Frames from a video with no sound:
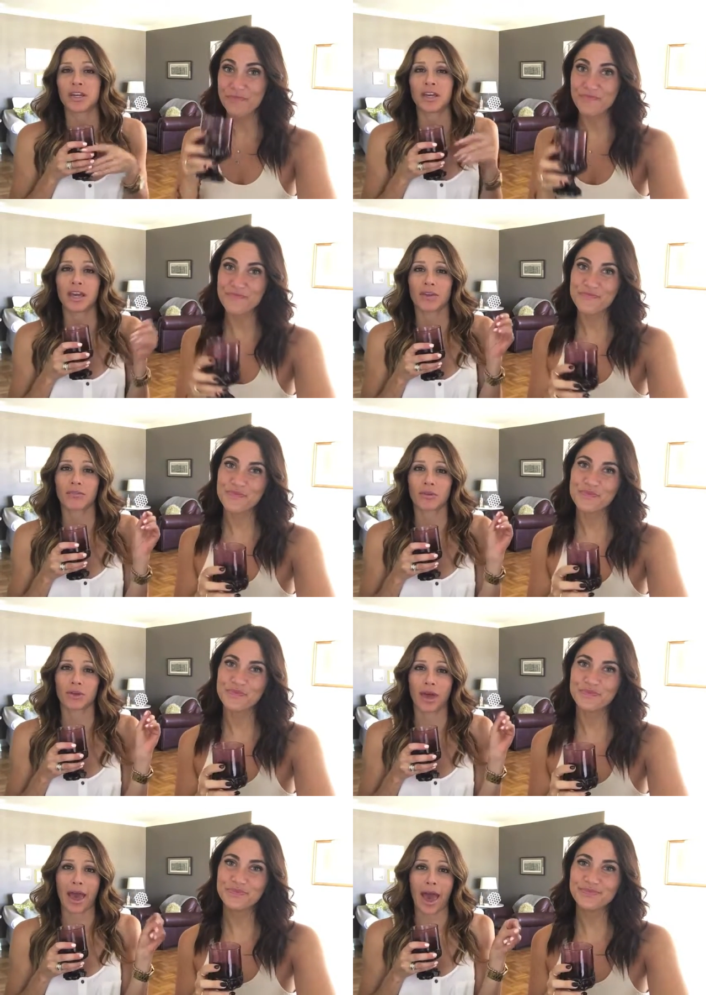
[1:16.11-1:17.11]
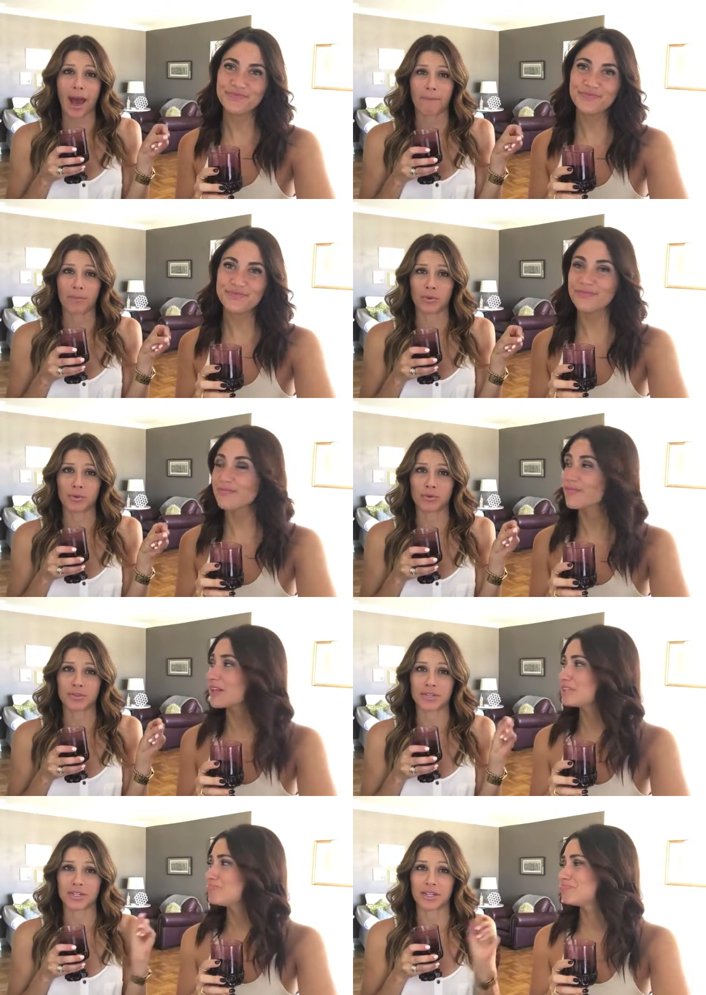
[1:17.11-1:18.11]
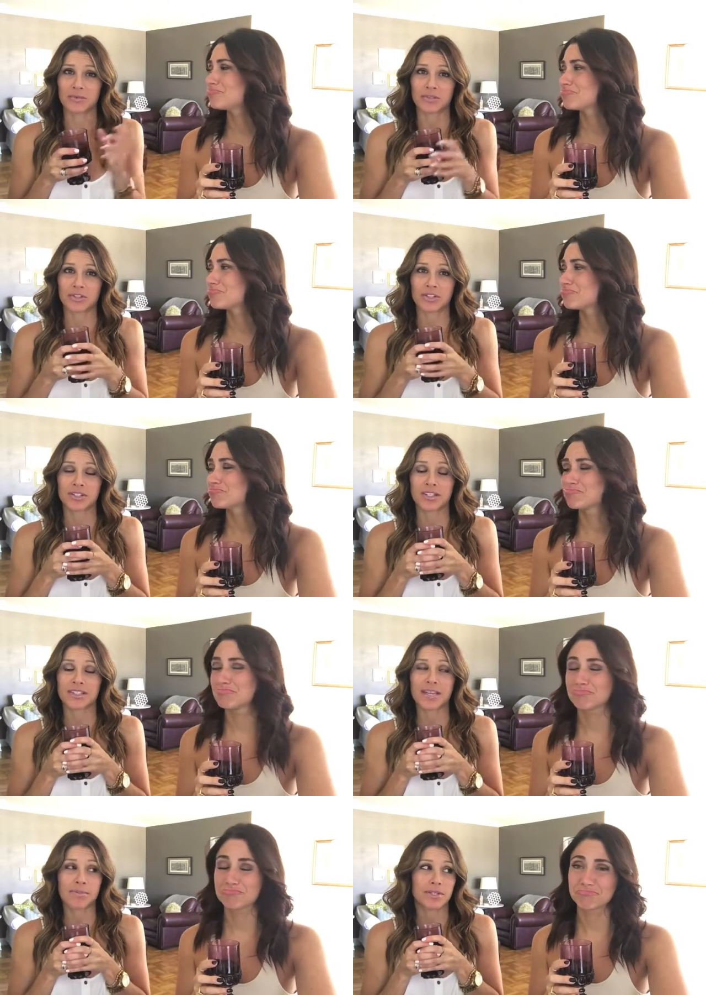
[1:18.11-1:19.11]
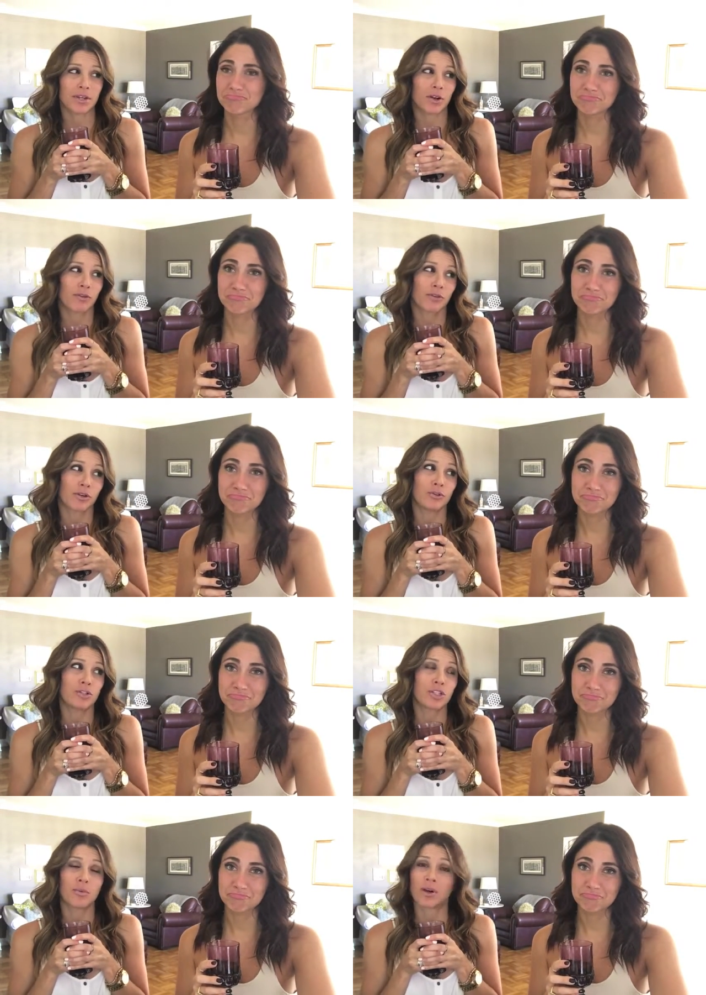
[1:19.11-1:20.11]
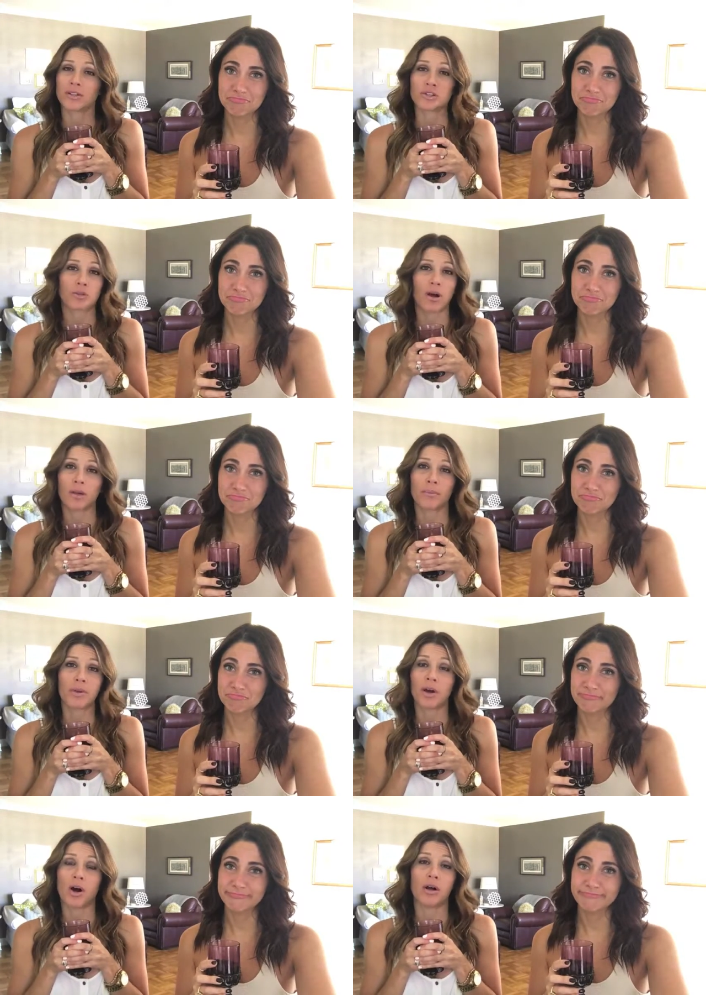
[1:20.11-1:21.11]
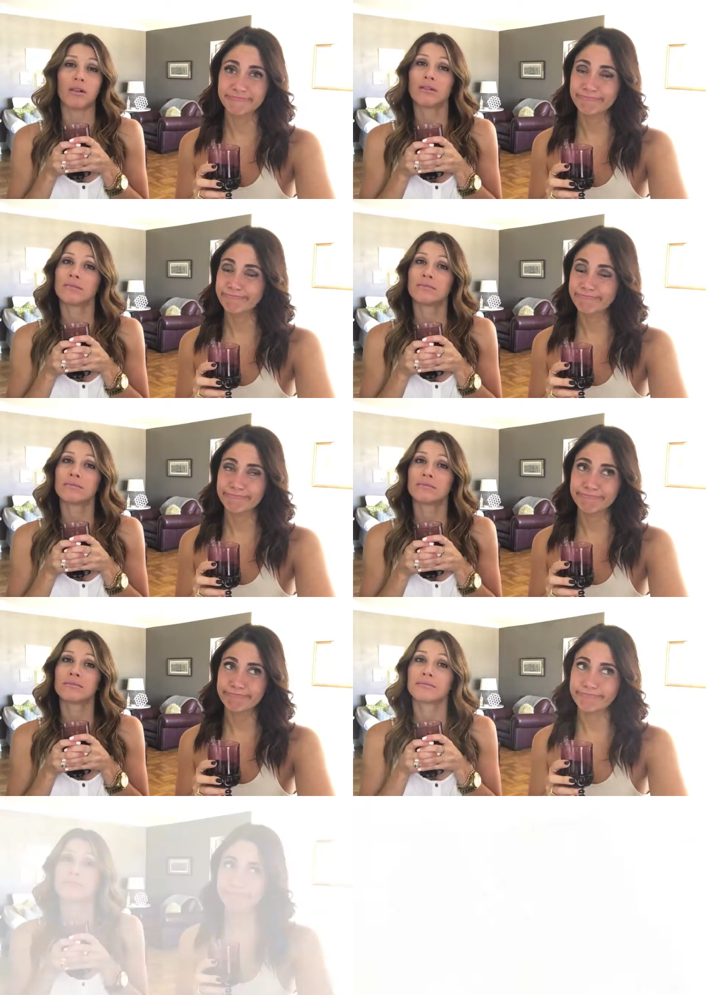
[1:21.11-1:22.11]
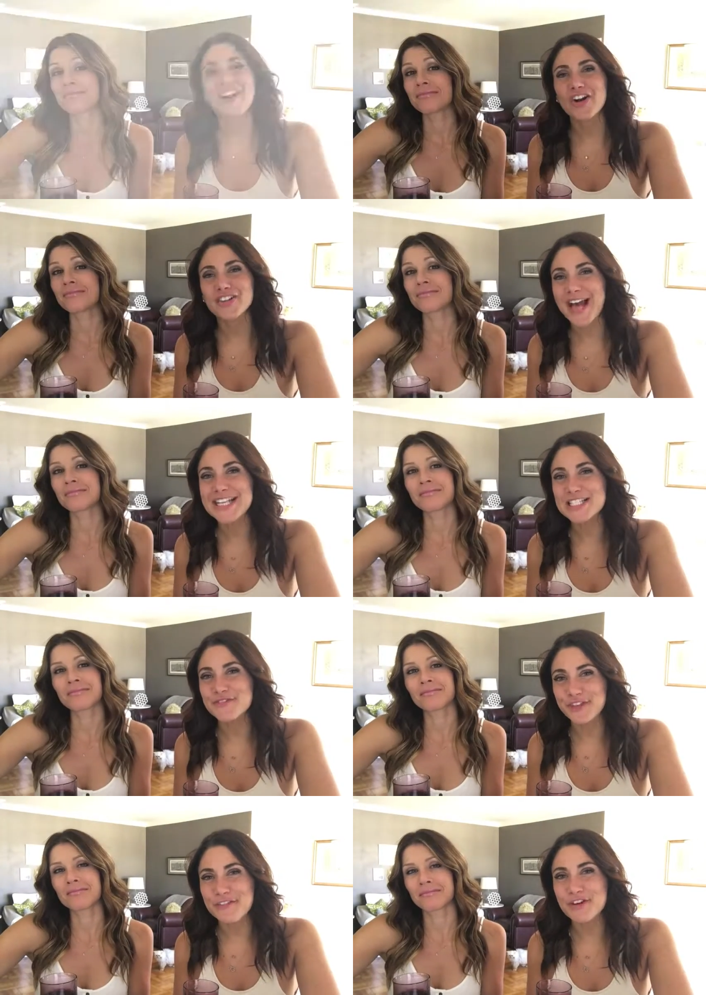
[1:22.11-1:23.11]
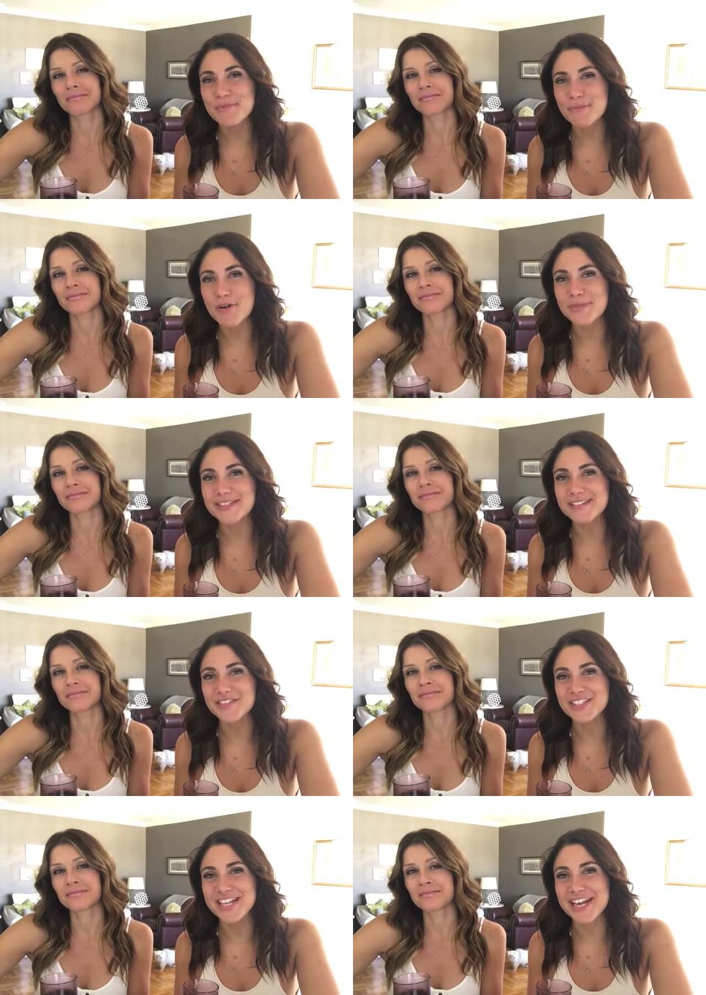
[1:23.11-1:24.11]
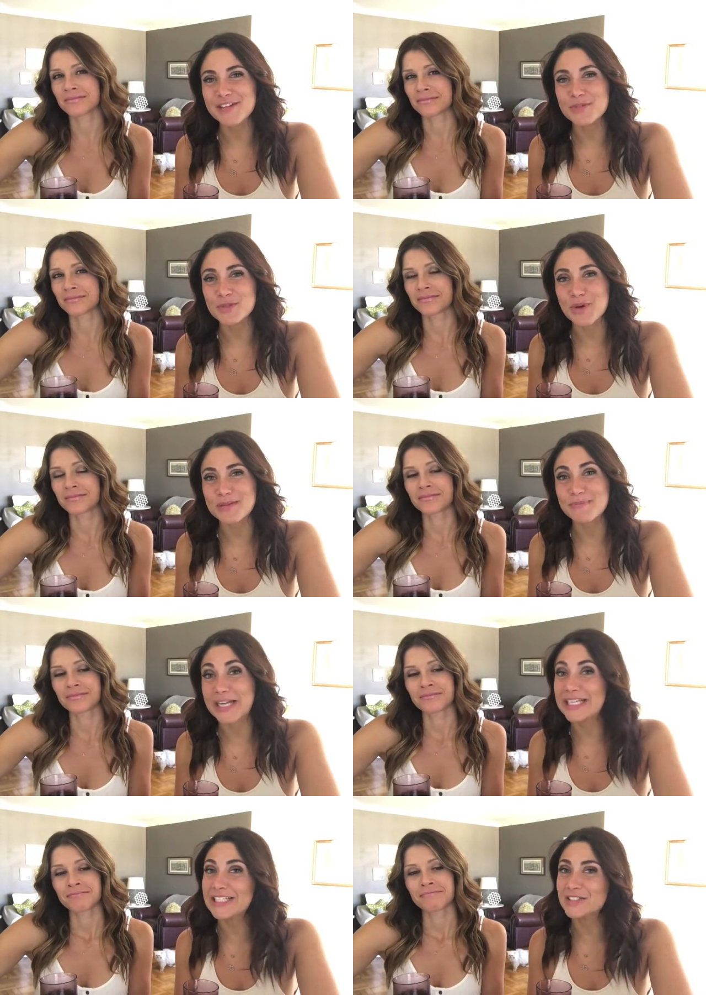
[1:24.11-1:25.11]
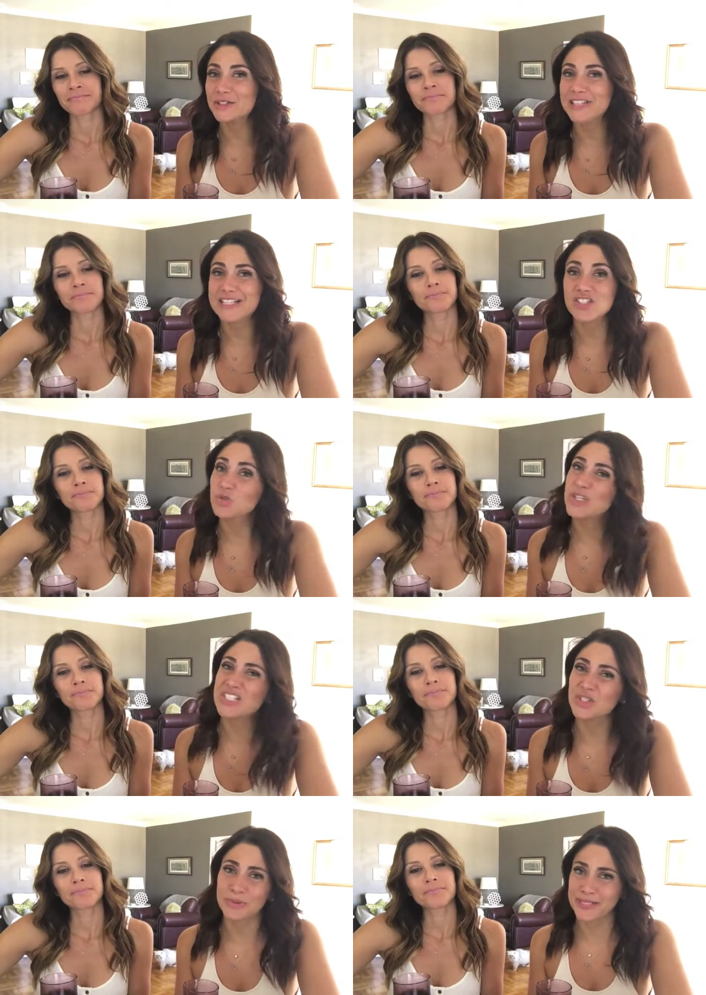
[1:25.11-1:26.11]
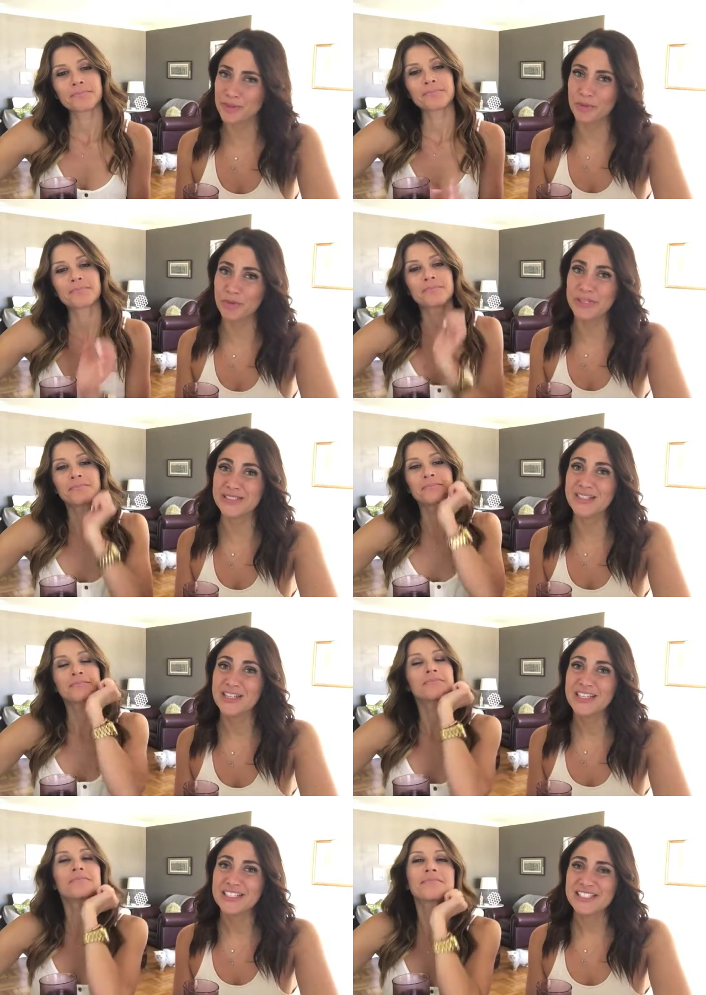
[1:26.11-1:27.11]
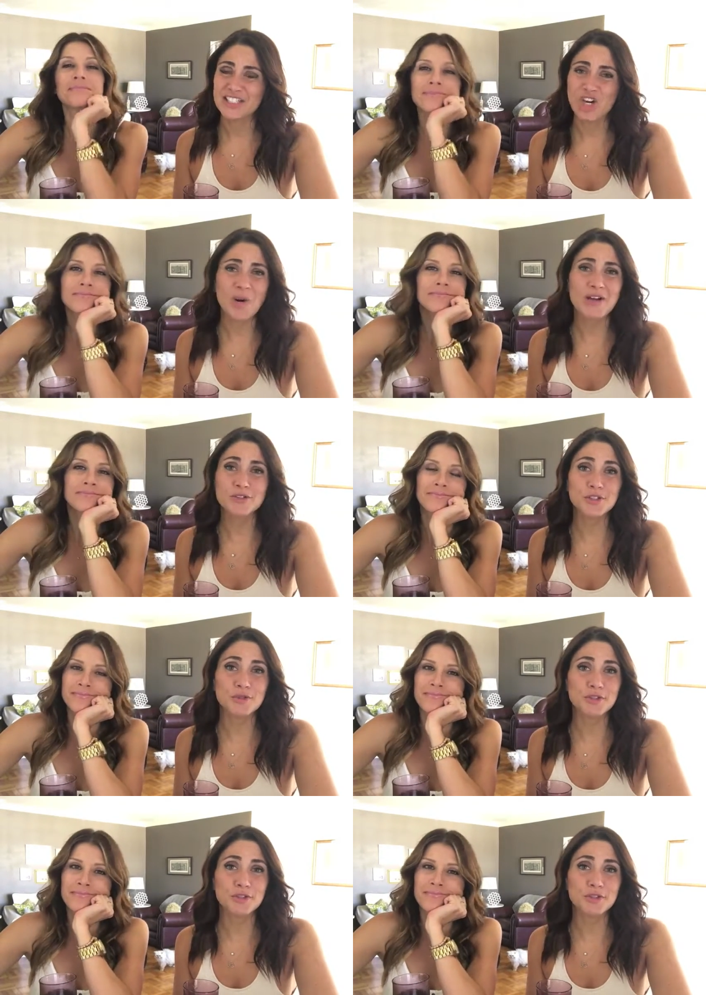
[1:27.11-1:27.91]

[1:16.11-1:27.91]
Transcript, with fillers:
Speaker 1: he gave her the apples and he was just accepting her for who she was, trollop and all.
Speaker 2: And our last favorite moment of the night was when Buddy told that sweet, sweet woman to go out to a